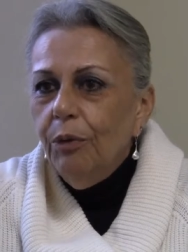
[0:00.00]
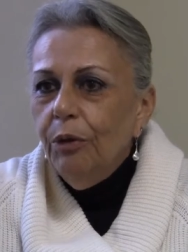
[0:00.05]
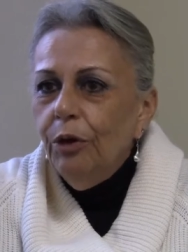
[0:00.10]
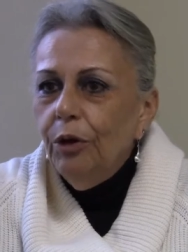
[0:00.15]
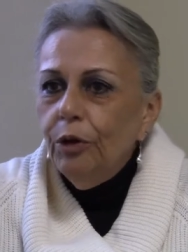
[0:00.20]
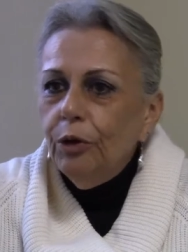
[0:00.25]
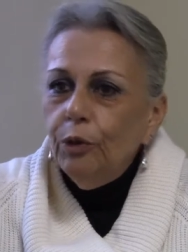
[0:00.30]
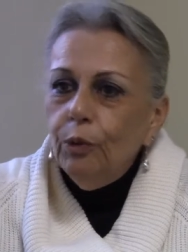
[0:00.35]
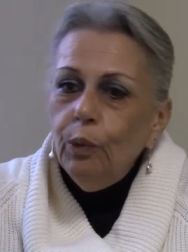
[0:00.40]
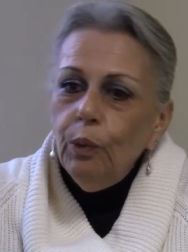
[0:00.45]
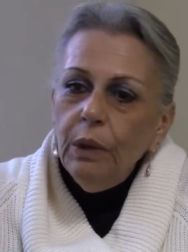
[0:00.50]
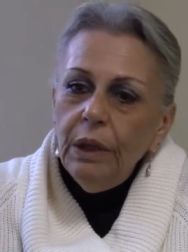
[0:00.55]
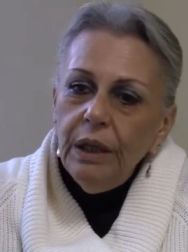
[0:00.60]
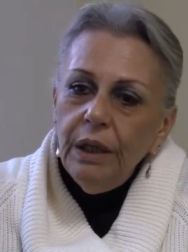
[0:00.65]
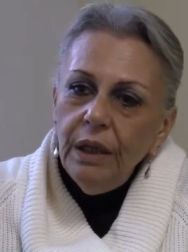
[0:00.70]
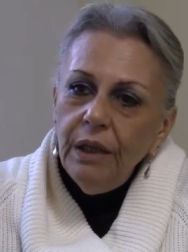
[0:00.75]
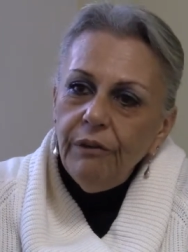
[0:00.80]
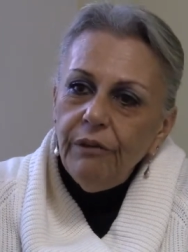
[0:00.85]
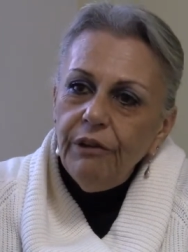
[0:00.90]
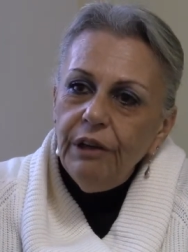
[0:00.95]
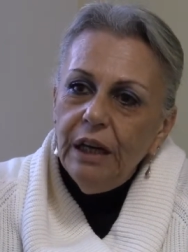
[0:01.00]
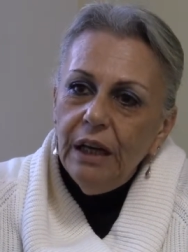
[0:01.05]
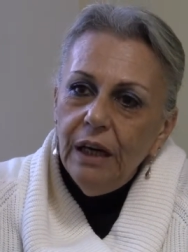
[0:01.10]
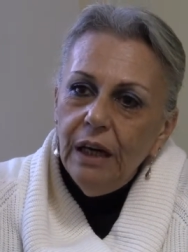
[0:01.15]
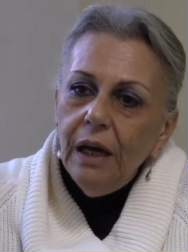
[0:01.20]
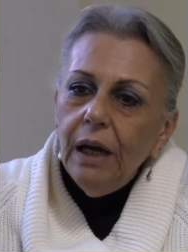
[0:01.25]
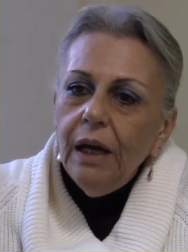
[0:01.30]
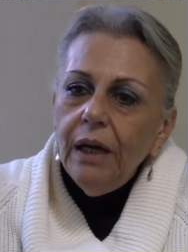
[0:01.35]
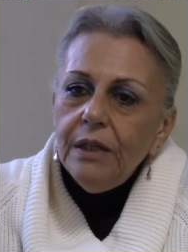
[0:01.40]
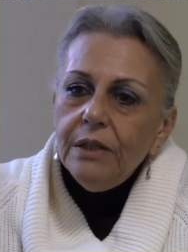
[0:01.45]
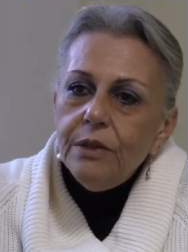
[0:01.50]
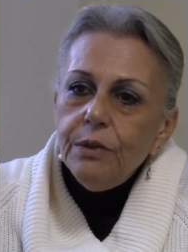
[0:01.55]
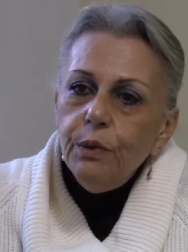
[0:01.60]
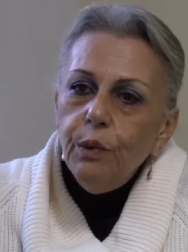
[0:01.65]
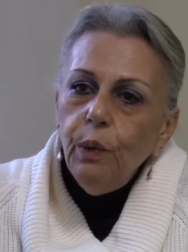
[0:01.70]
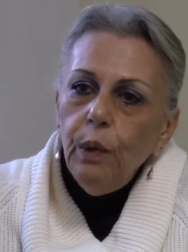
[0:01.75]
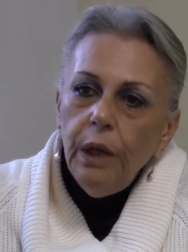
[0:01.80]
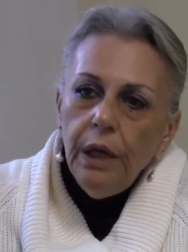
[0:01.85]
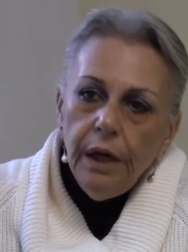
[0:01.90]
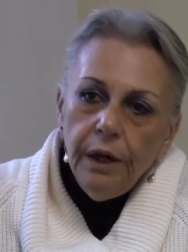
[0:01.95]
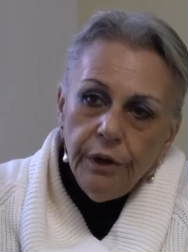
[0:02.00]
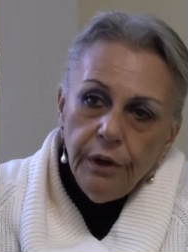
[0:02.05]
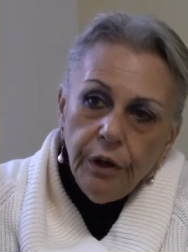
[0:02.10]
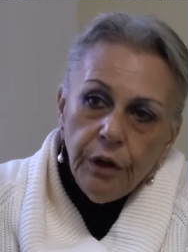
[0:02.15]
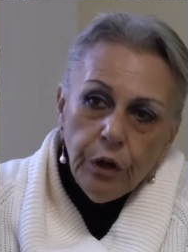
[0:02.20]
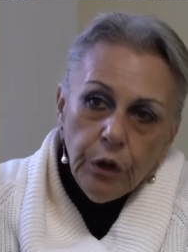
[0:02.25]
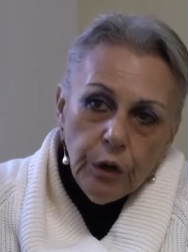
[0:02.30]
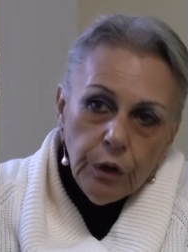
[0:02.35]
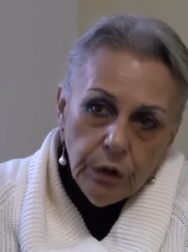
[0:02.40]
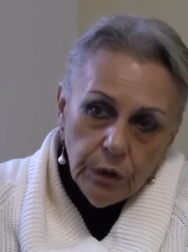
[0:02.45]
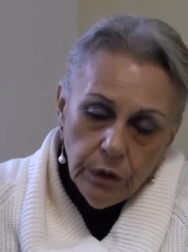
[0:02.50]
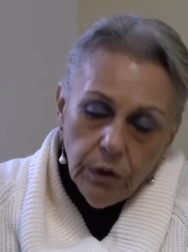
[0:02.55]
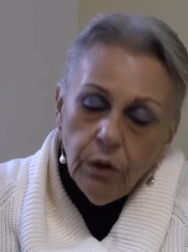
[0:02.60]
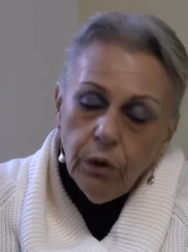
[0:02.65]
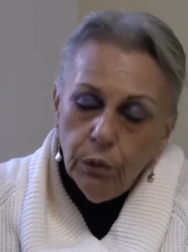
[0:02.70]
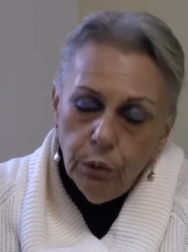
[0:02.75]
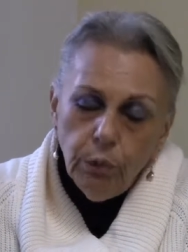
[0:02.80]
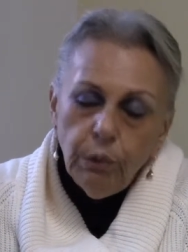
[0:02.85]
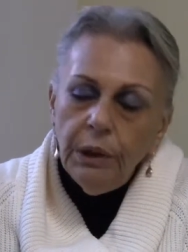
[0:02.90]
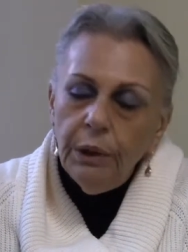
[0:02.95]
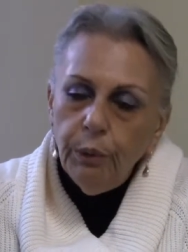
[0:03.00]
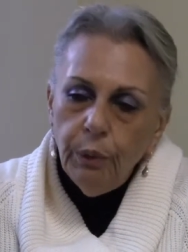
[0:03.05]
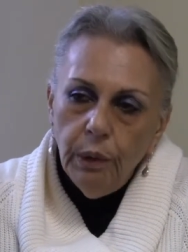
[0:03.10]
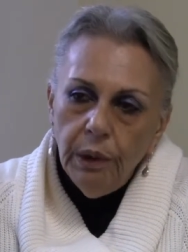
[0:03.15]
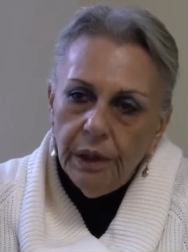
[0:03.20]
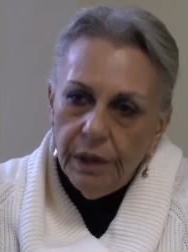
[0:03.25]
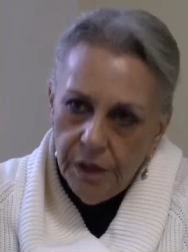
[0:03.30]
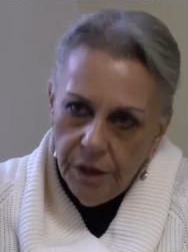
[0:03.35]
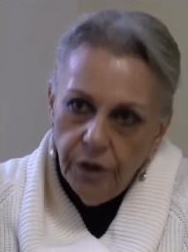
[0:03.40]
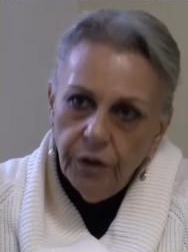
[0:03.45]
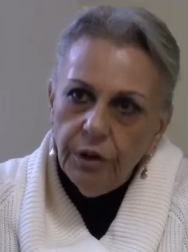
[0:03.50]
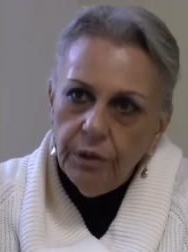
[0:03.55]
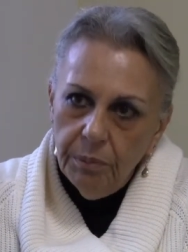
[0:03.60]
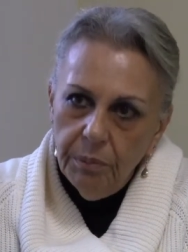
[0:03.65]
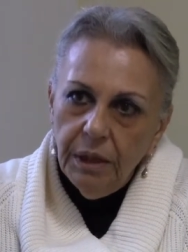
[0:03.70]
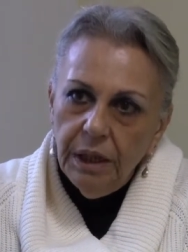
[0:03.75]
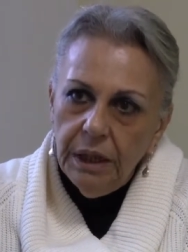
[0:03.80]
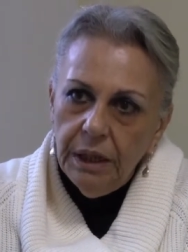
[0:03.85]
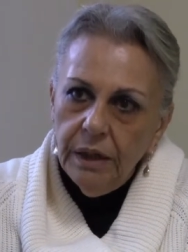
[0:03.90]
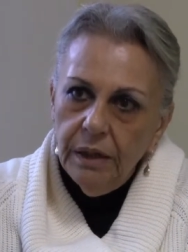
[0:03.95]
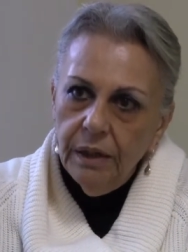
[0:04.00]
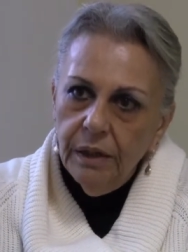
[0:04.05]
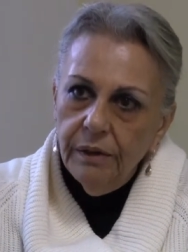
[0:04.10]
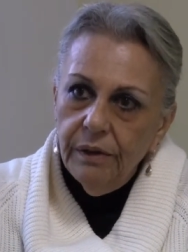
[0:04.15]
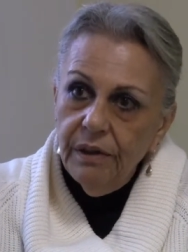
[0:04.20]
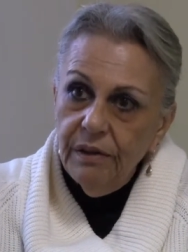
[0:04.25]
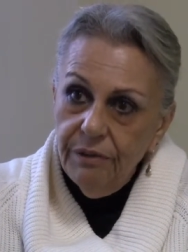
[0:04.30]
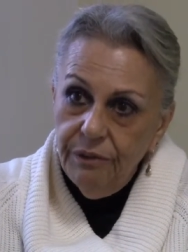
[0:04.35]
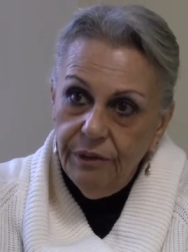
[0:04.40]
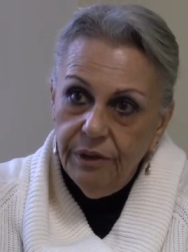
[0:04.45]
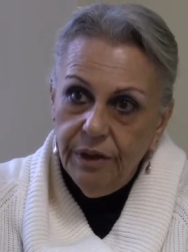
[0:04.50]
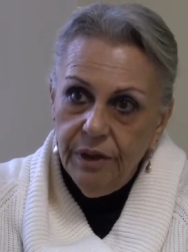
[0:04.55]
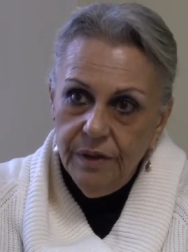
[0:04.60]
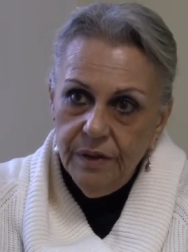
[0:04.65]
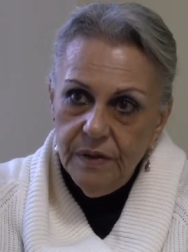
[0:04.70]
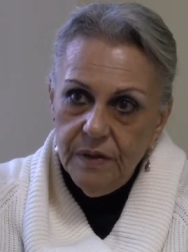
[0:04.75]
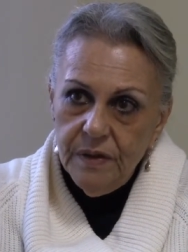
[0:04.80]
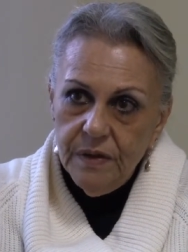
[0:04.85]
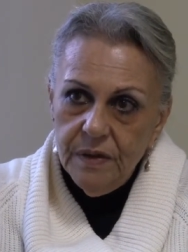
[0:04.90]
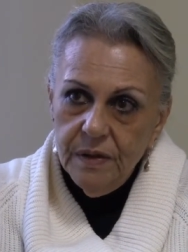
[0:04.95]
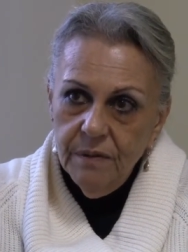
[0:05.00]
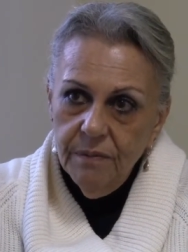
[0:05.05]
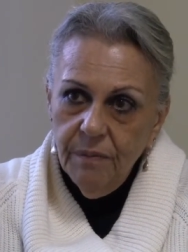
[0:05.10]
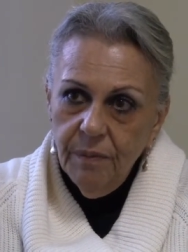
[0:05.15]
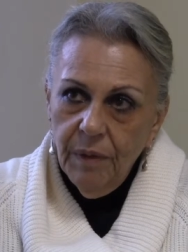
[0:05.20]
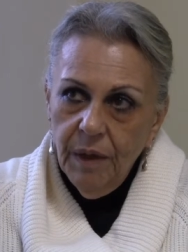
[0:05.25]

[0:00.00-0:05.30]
but we realized we are not, or we were not making a difference.